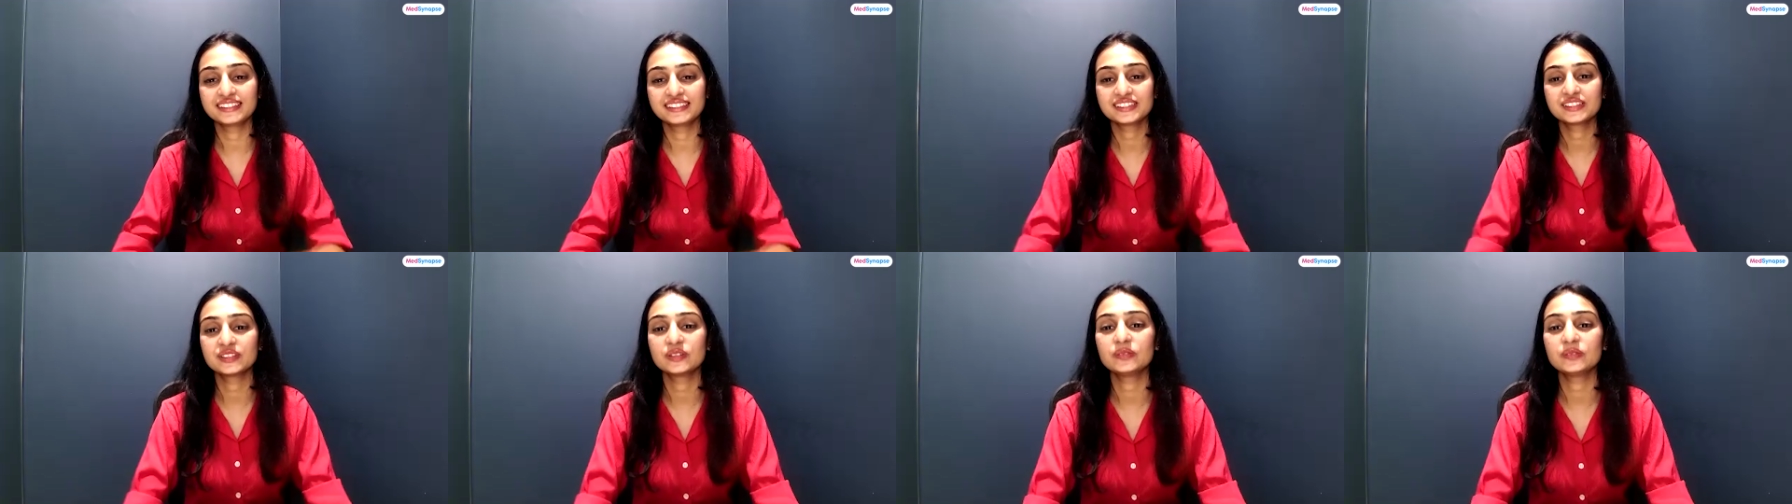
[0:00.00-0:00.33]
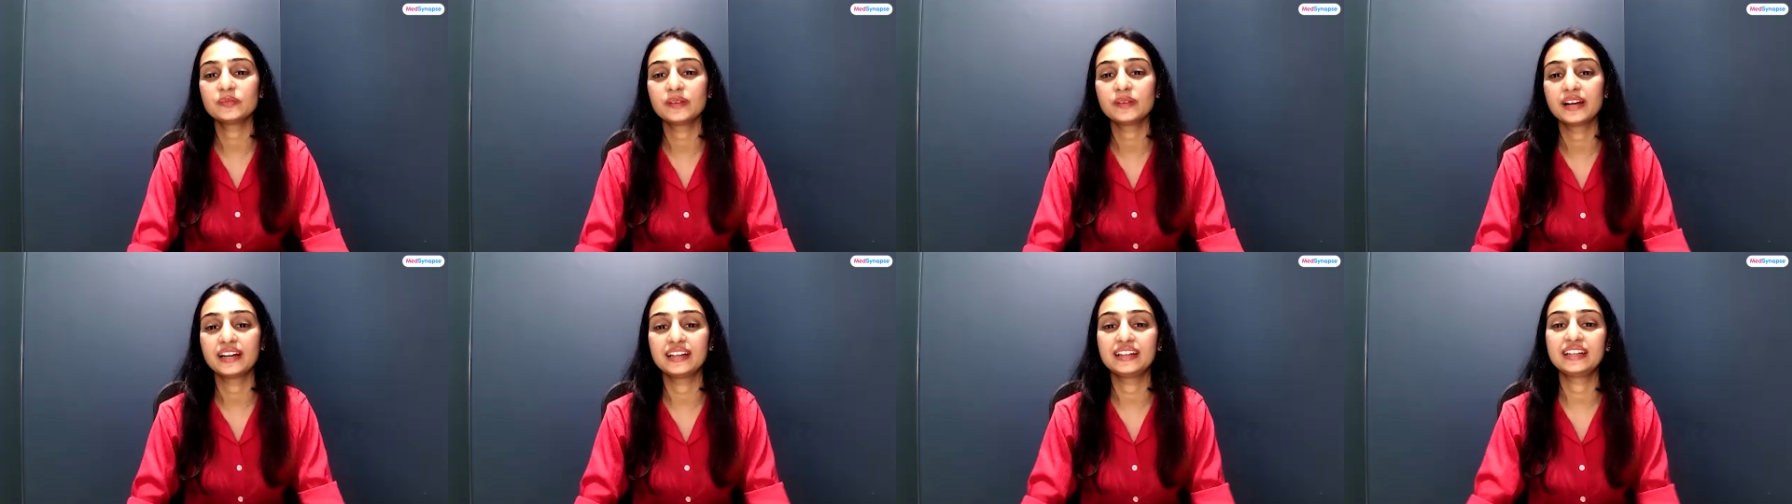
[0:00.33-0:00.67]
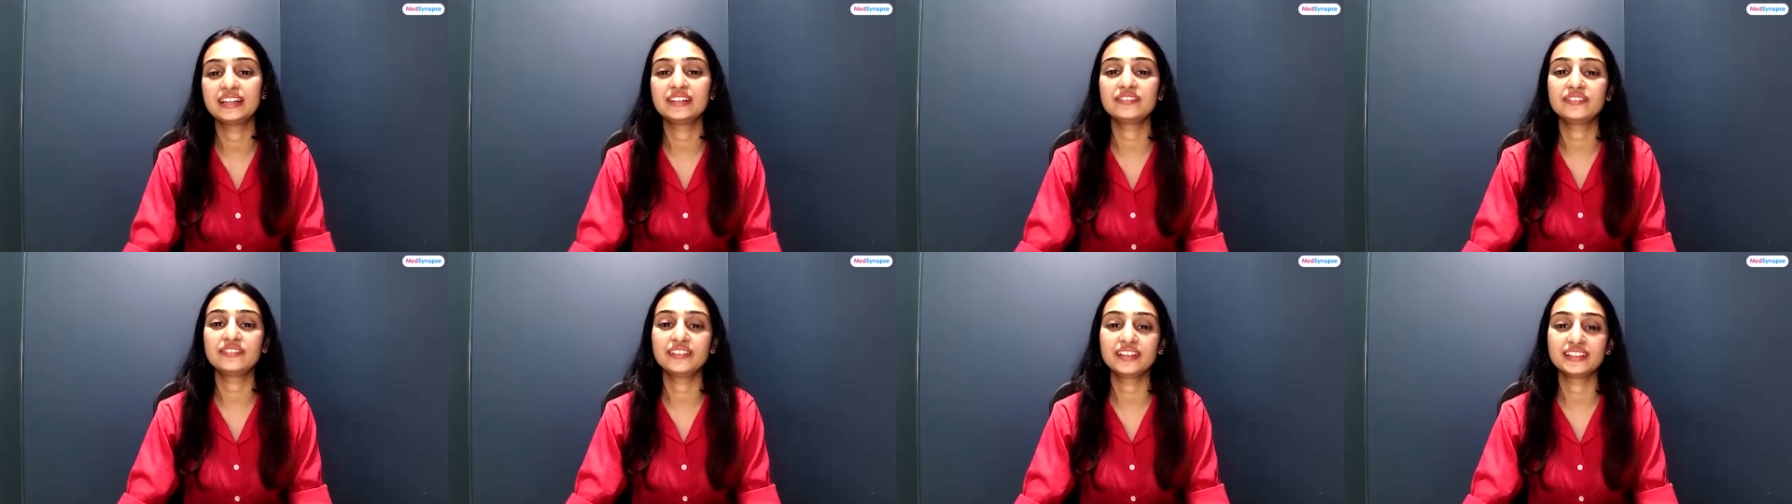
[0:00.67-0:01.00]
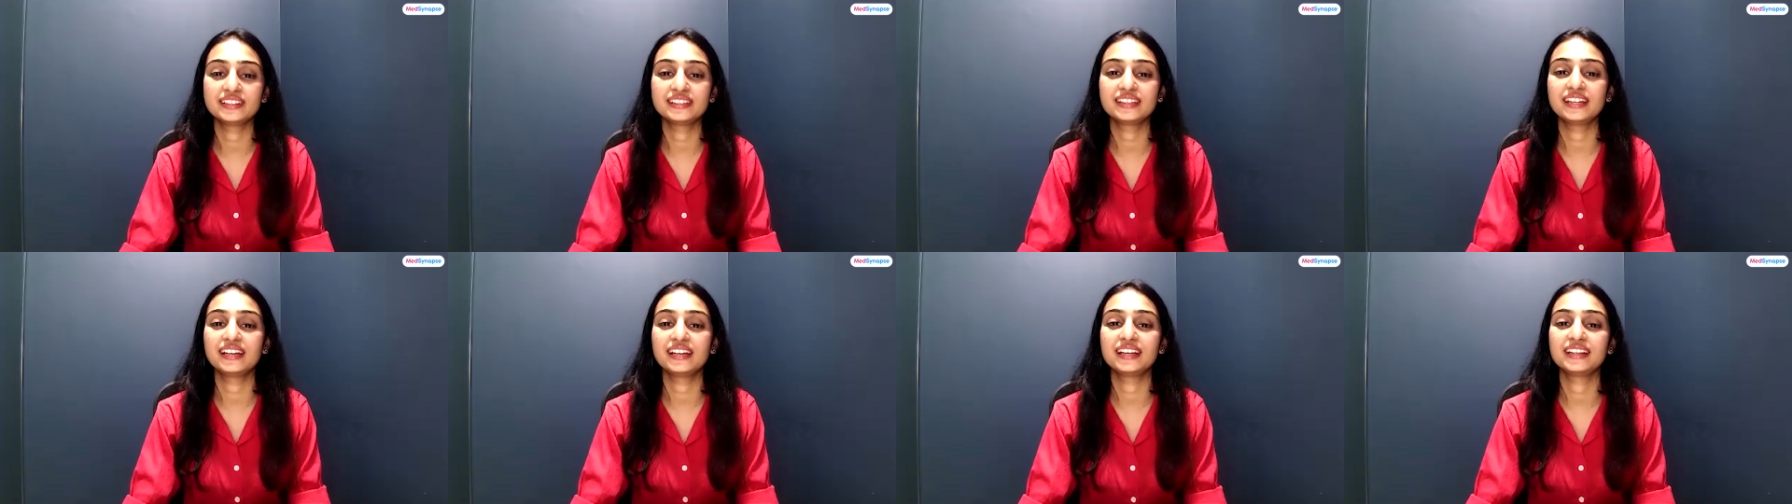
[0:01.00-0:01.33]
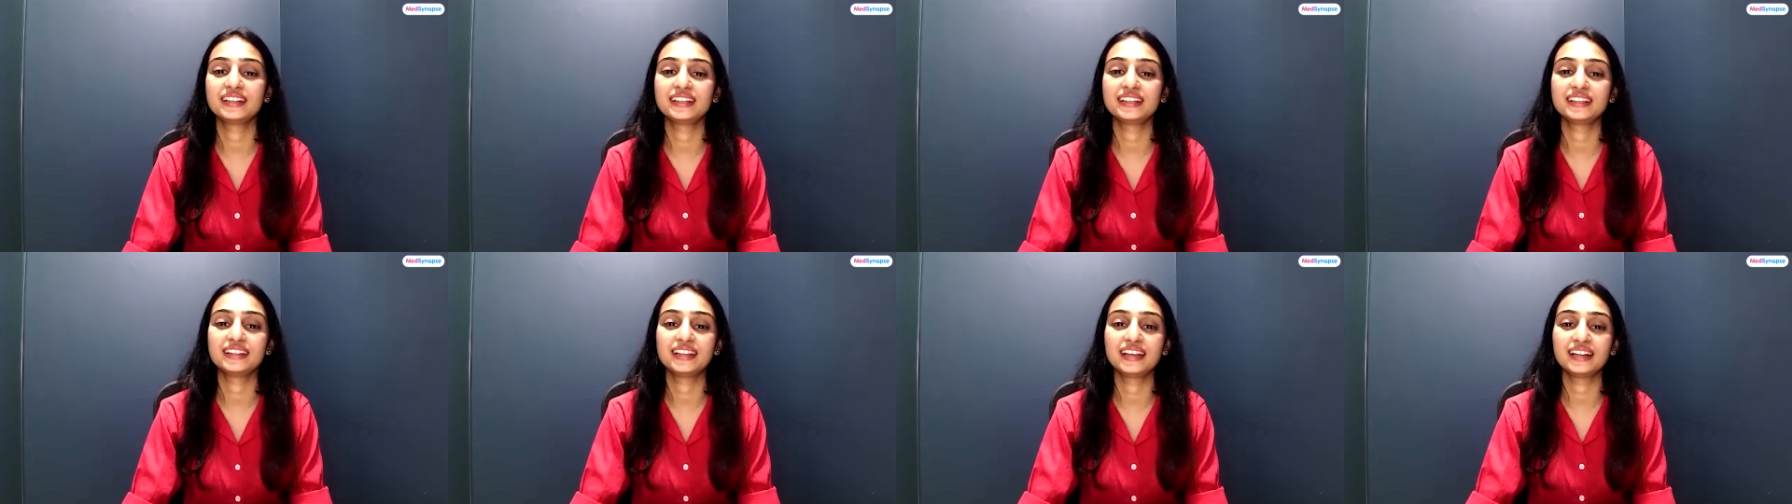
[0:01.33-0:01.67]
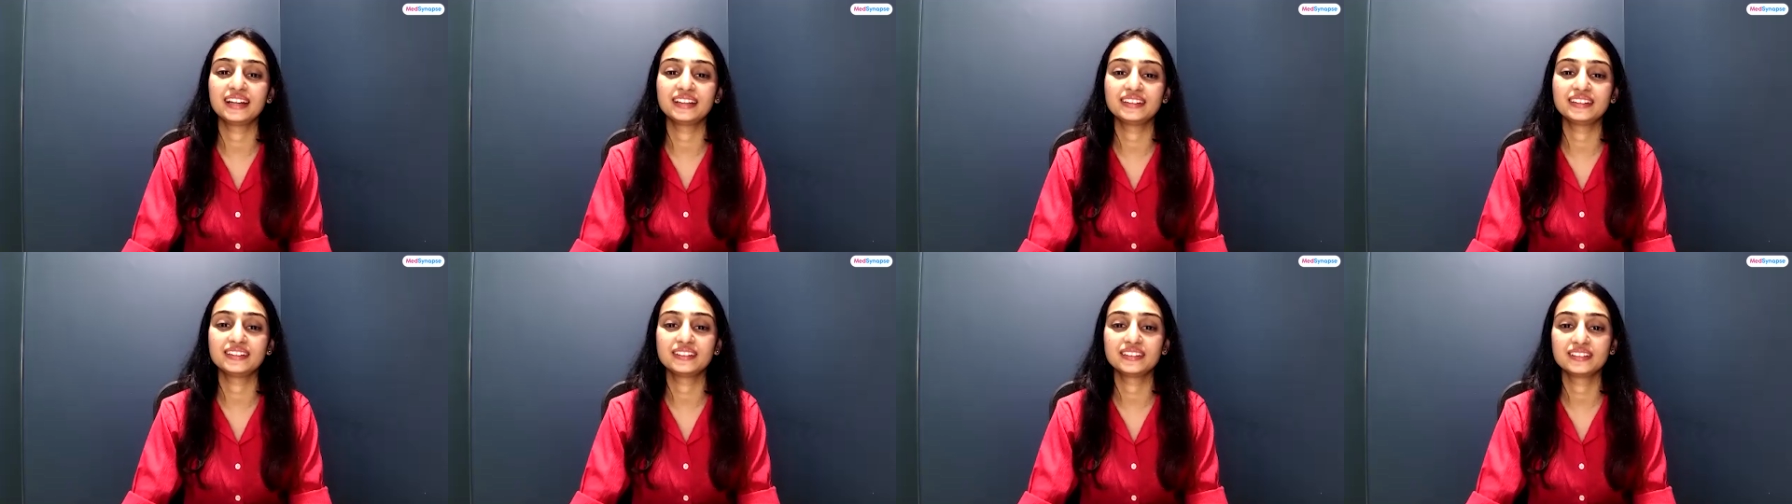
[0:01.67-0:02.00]
is so multifaceted
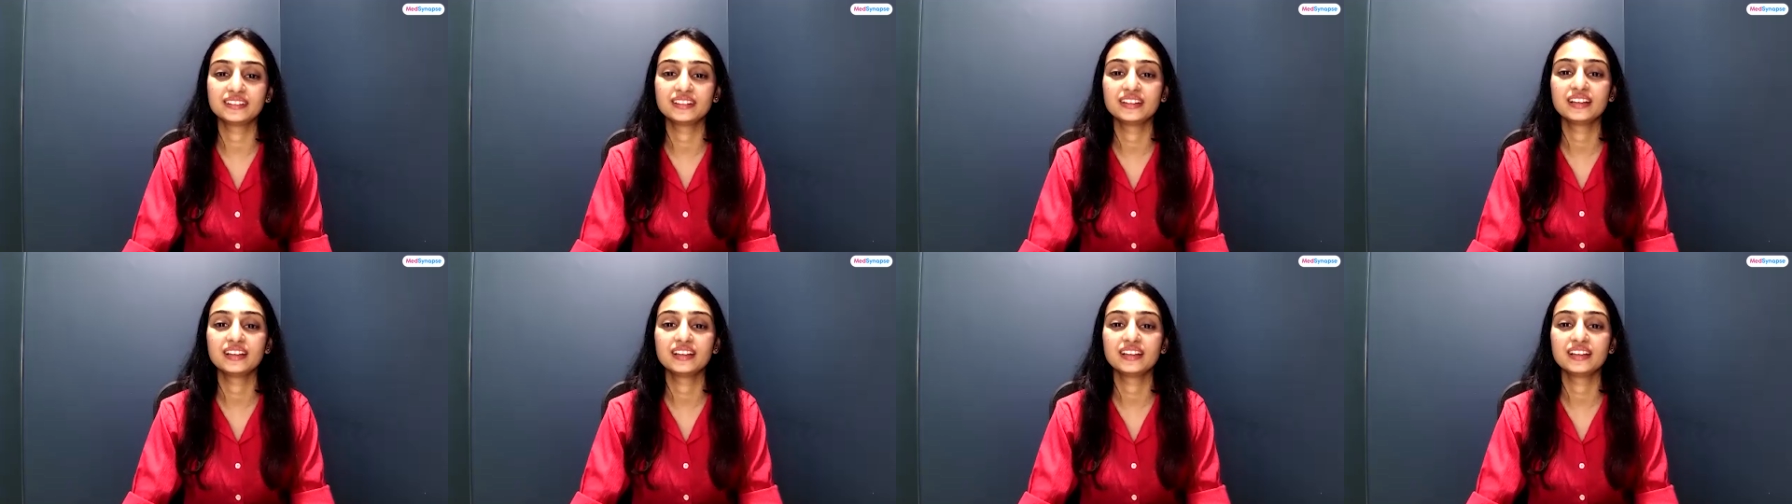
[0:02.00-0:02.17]
that